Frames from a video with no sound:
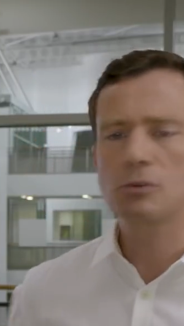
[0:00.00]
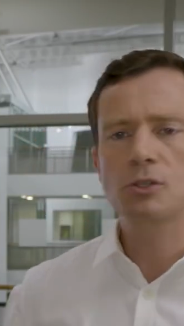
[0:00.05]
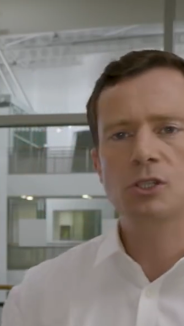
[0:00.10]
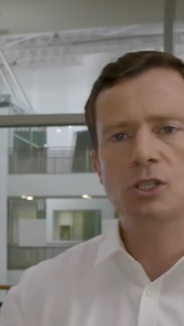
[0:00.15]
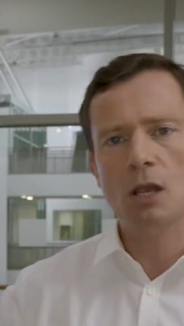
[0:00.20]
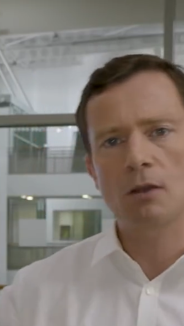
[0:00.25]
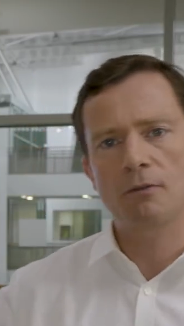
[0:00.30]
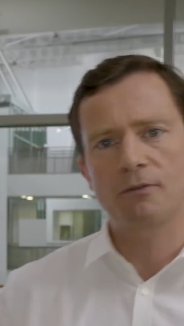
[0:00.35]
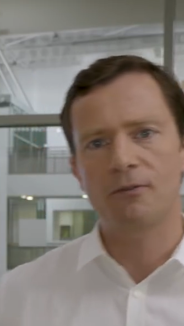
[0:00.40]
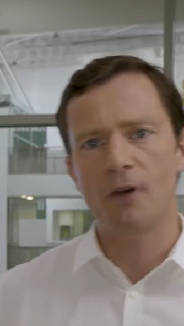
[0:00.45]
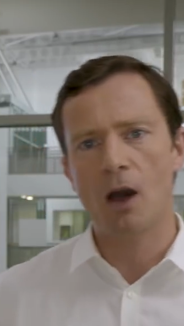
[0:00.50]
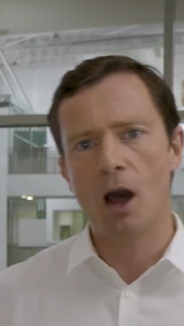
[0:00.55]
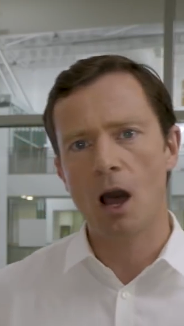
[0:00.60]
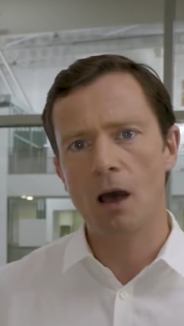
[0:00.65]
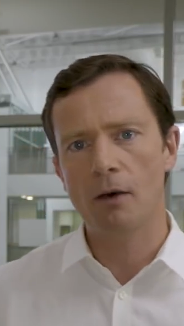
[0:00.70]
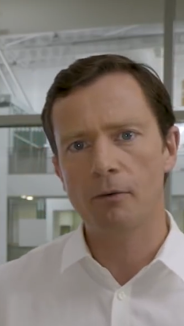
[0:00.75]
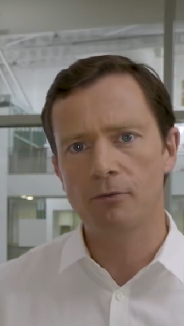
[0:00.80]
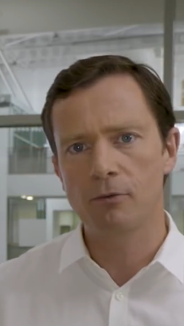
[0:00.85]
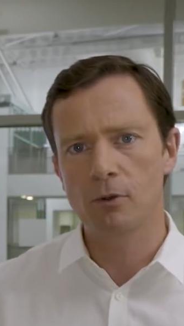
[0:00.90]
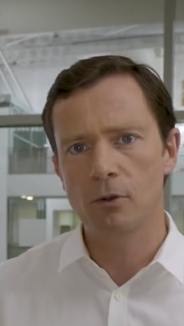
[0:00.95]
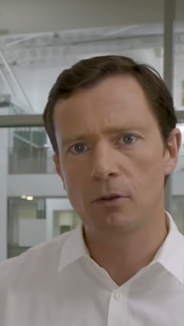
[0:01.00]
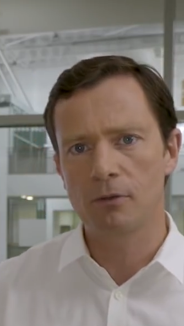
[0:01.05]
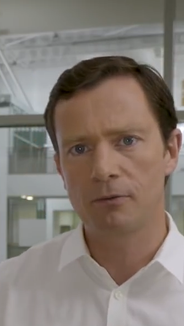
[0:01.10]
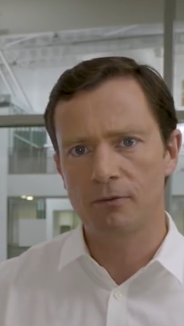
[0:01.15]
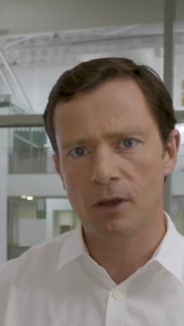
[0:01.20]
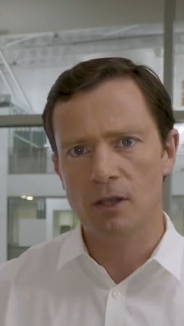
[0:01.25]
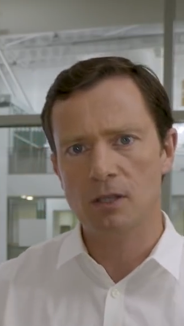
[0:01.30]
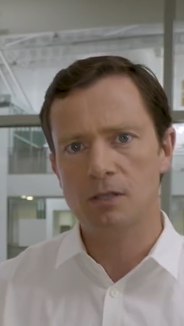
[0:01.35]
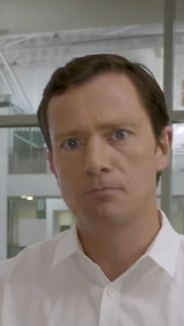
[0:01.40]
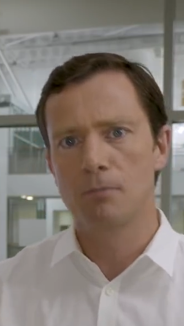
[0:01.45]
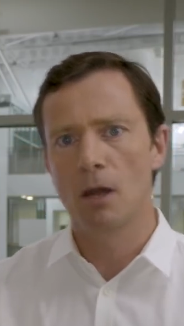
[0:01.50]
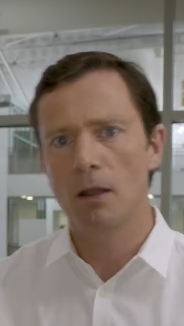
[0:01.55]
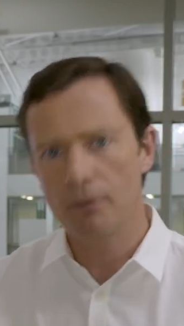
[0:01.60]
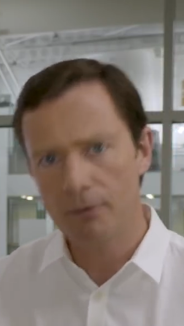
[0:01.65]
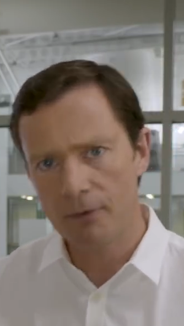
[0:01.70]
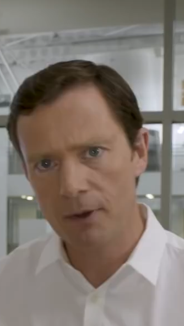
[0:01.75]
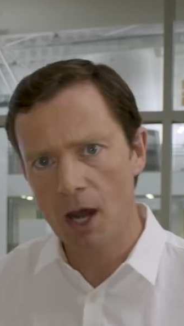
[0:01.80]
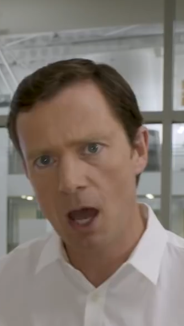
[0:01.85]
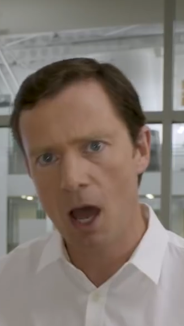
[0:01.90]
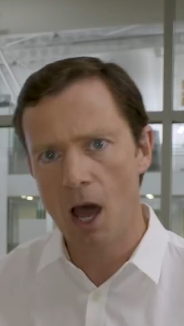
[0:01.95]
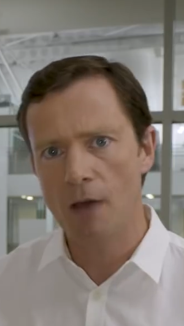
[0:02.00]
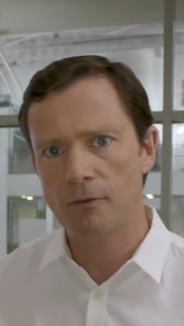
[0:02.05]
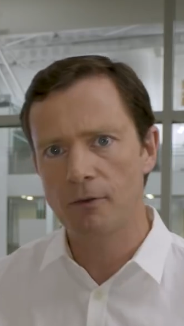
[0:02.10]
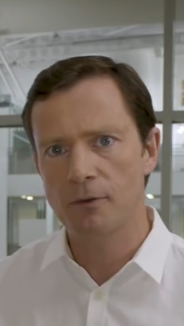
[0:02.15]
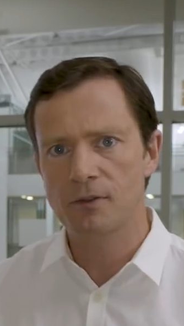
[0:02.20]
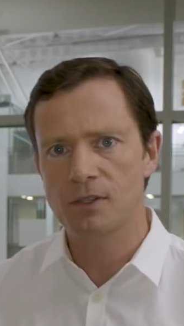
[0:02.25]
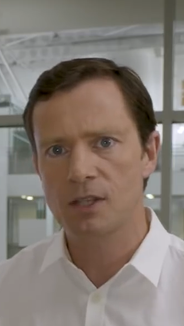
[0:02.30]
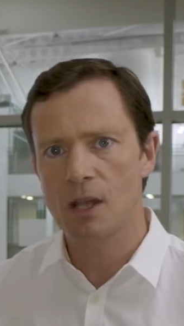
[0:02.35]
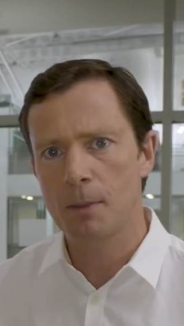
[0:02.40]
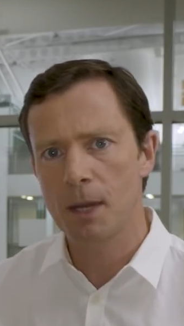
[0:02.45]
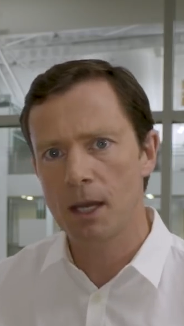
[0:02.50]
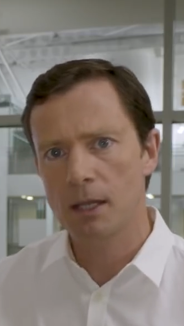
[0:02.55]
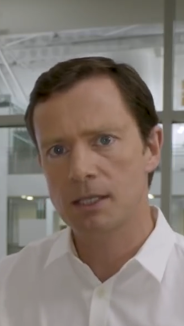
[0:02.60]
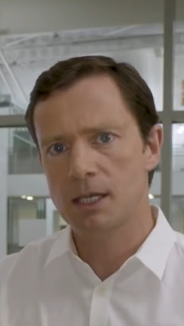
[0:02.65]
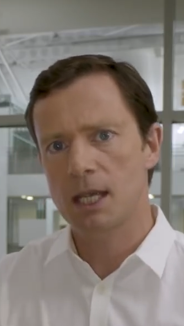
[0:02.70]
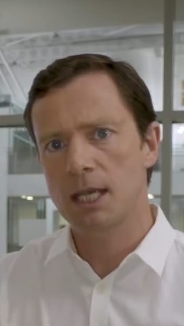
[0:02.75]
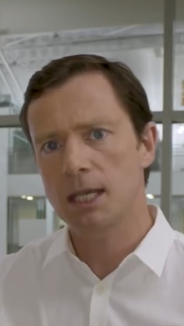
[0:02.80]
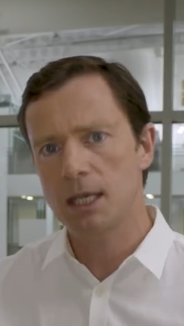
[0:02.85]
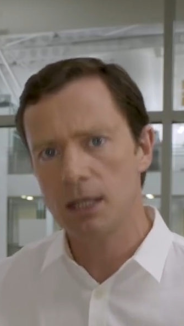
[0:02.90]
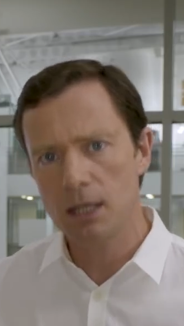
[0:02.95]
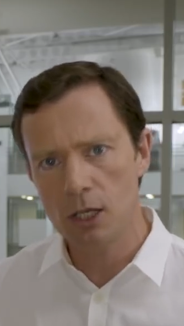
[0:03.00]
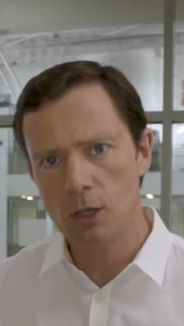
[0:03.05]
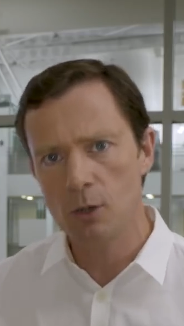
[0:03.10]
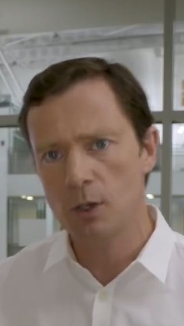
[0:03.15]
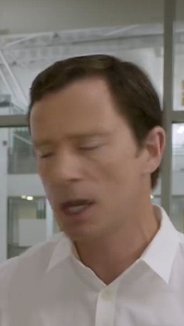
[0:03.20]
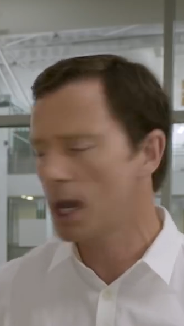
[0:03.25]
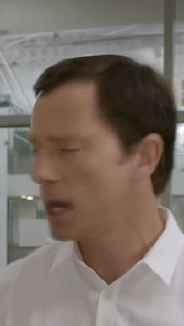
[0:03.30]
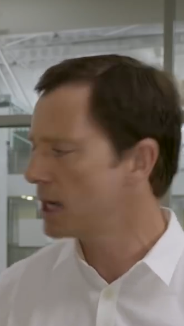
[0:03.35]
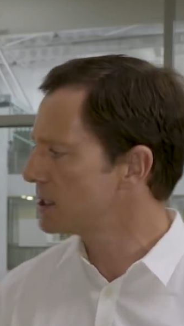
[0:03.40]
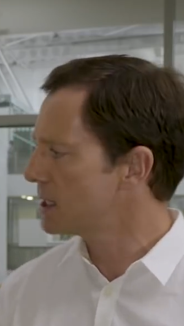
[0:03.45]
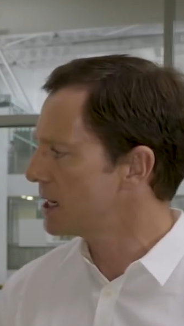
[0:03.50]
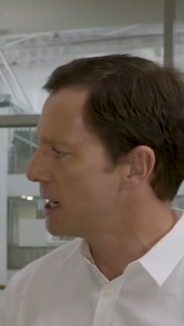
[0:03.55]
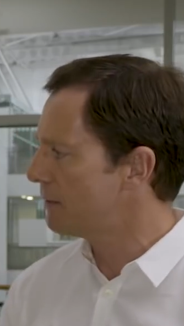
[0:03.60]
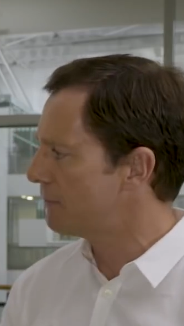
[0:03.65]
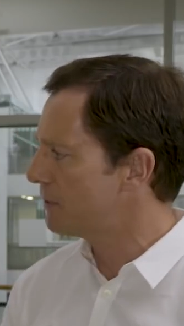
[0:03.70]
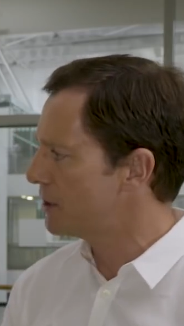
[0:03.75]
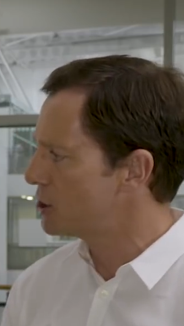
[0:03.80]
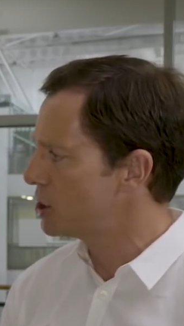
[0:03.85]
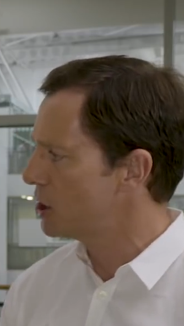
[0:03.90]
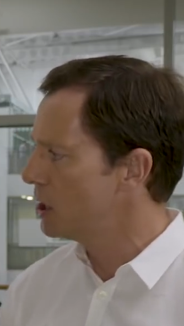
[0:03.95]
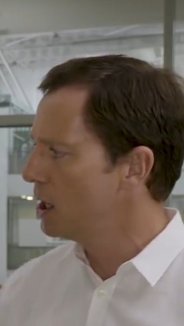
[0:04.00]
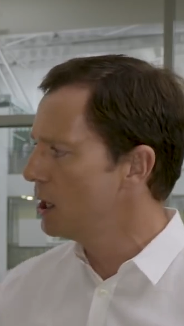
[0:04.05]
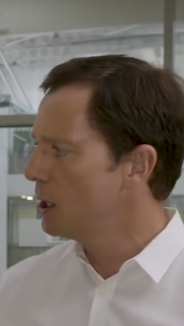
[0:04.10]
so far through the first month and a half of summer, taking the UK as an average,